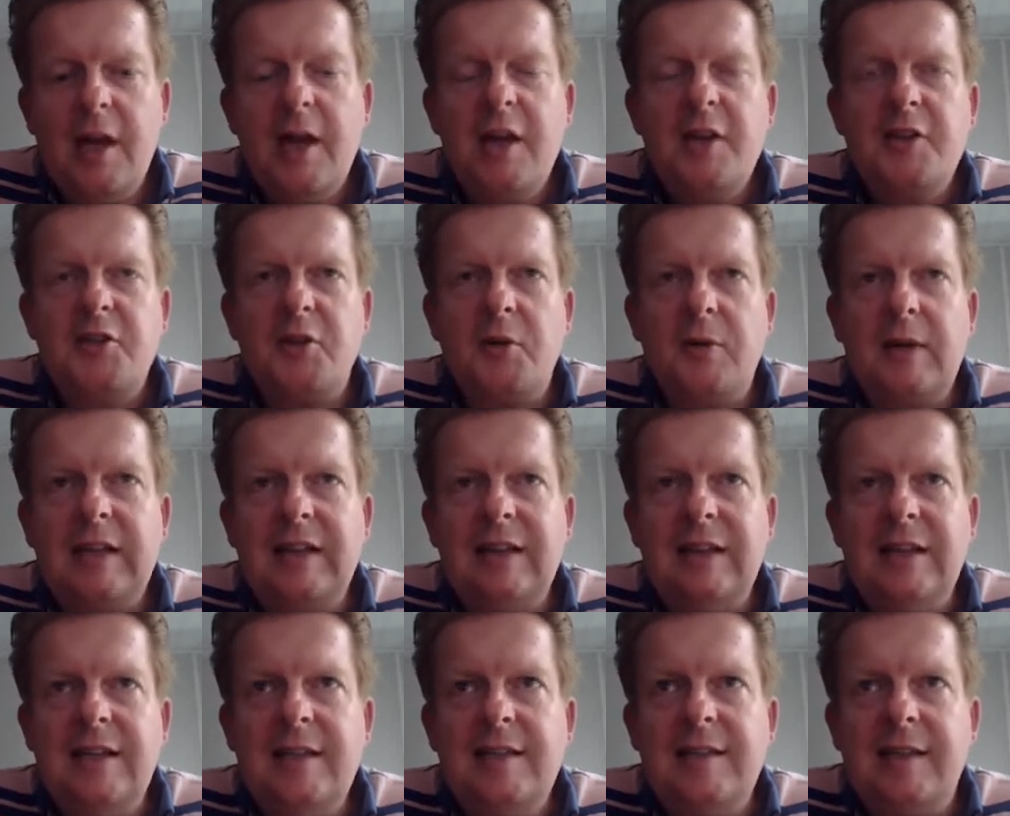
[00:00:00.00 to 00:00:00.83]
So at
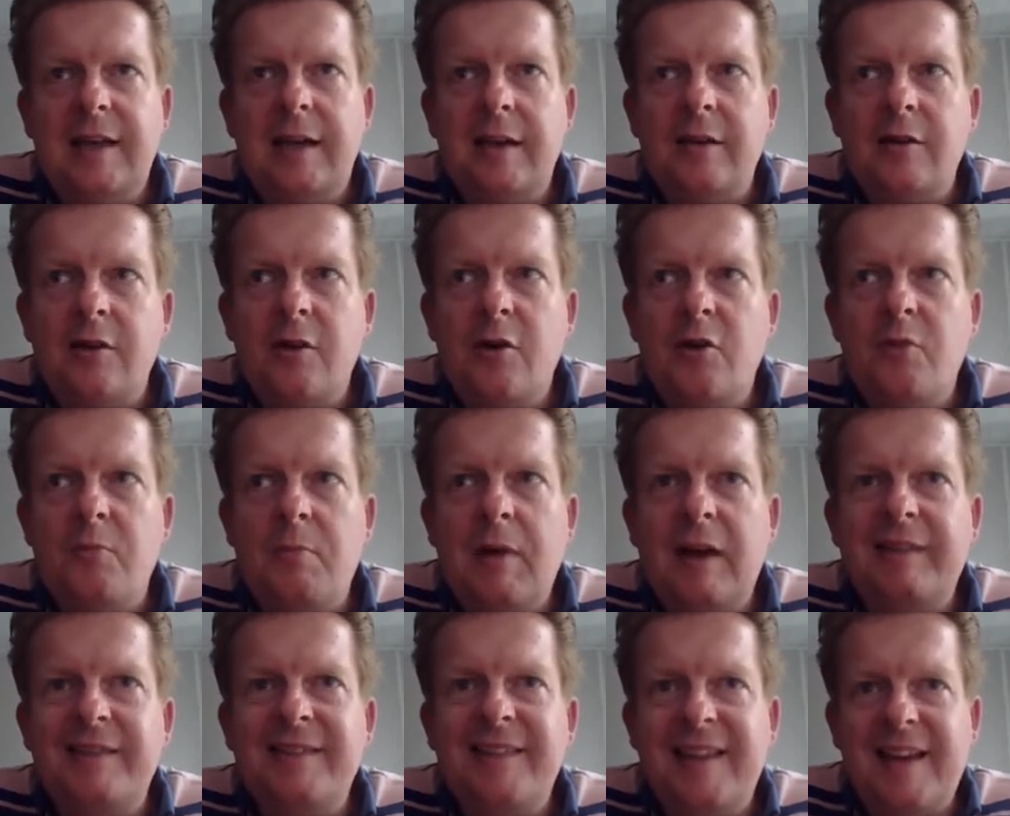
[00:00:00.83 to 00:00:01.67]
least I know
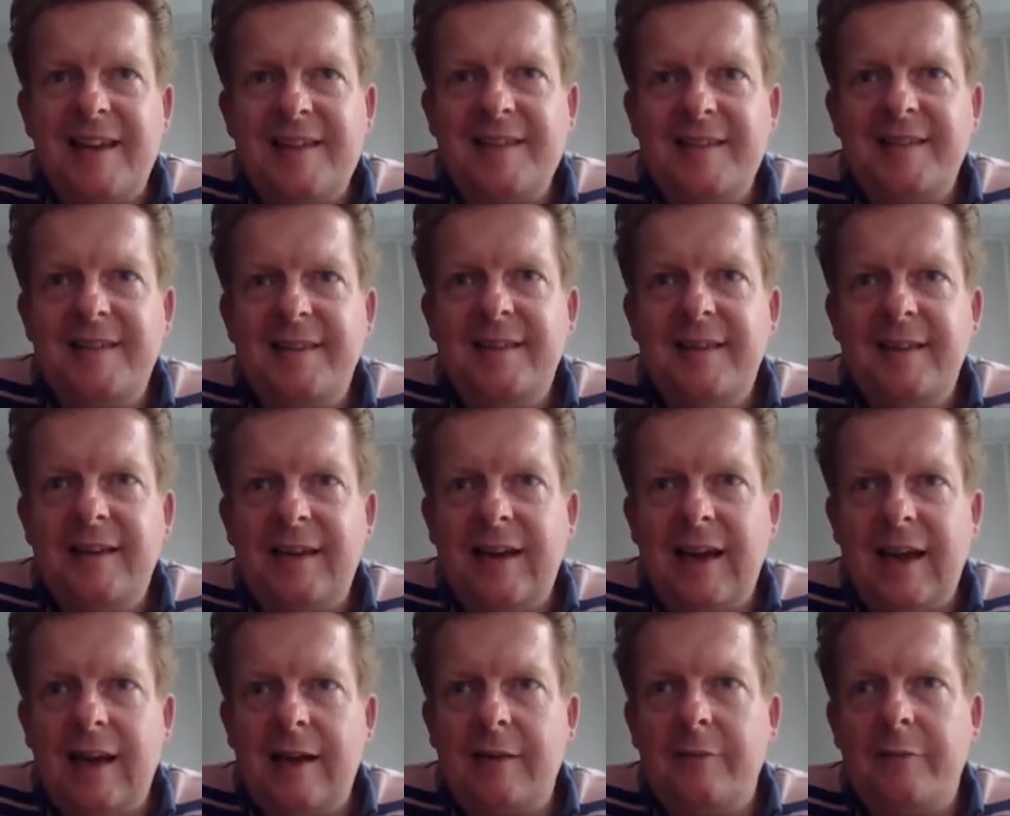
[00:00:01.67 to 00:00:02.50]
my test
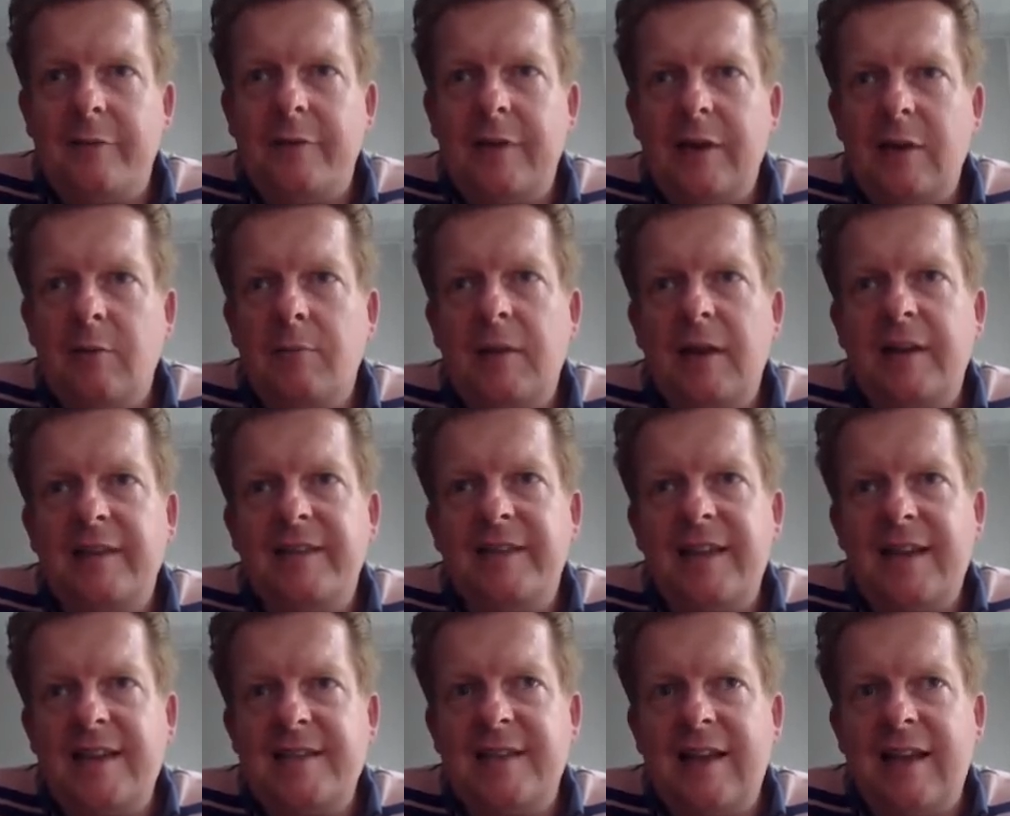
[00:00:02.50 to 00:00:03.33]
can fail. My
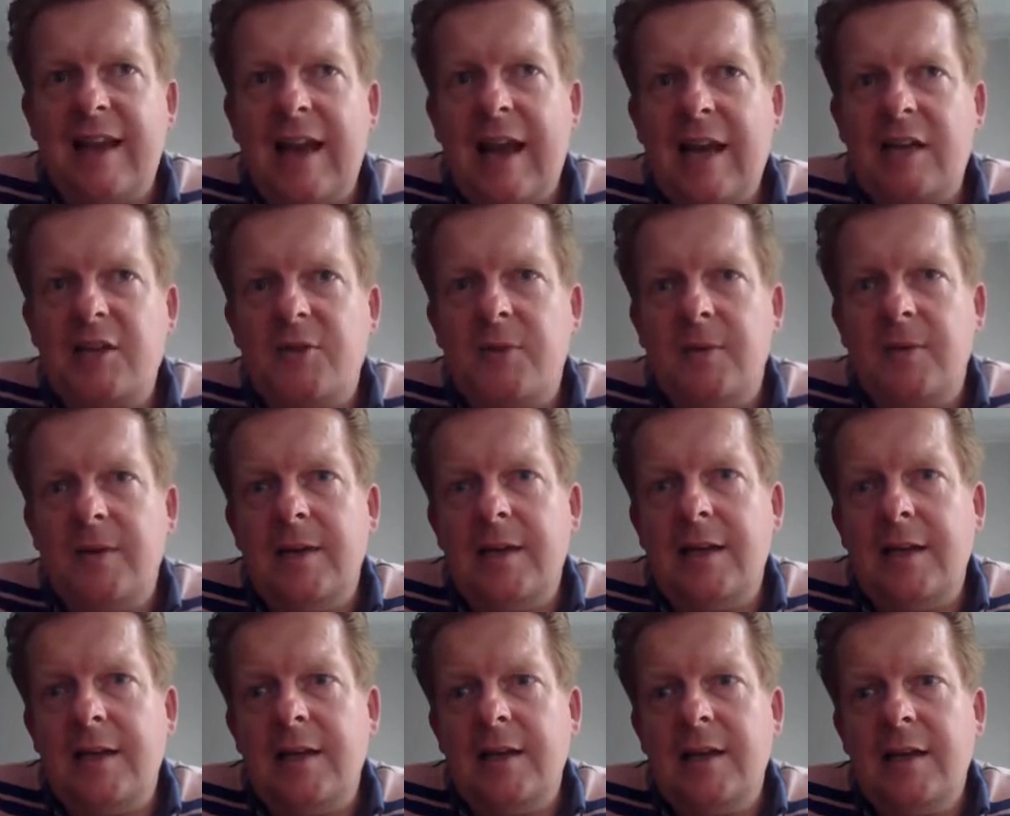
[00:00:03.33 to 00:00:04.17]
test
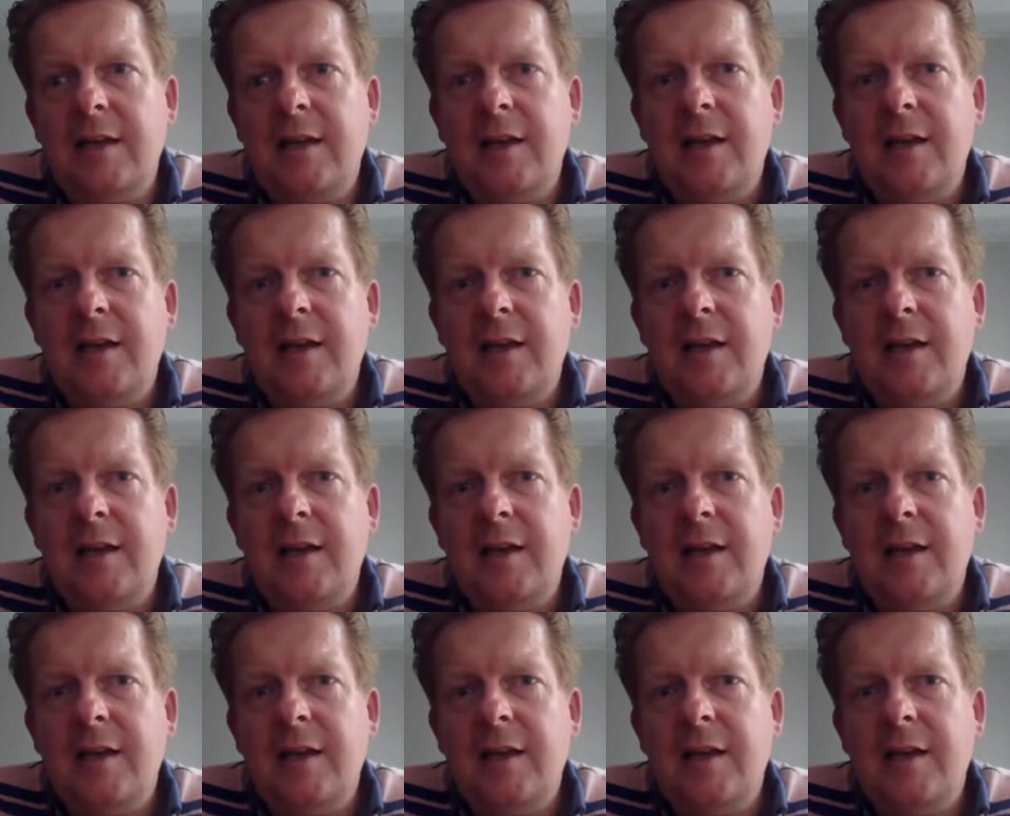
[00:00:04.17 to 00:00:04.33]
actually